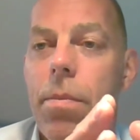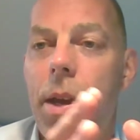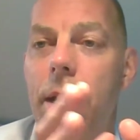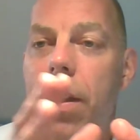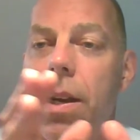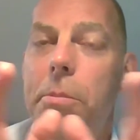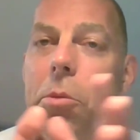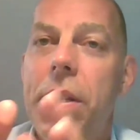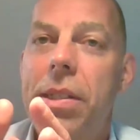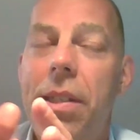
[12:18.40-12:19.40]

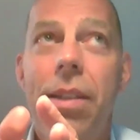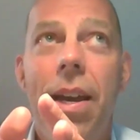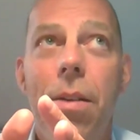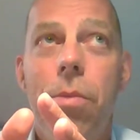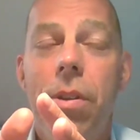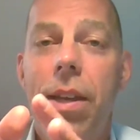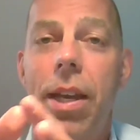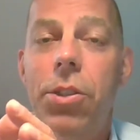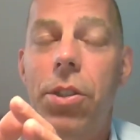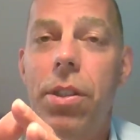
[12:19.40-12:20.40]
complementing that with
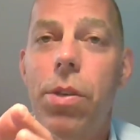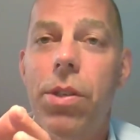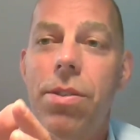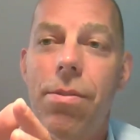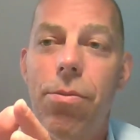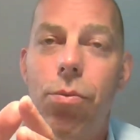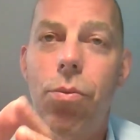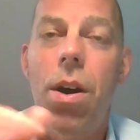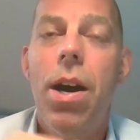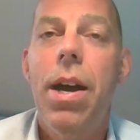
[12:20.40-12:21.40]
actually the question of
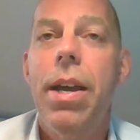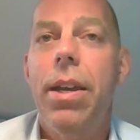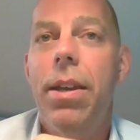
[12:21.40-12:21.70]
why,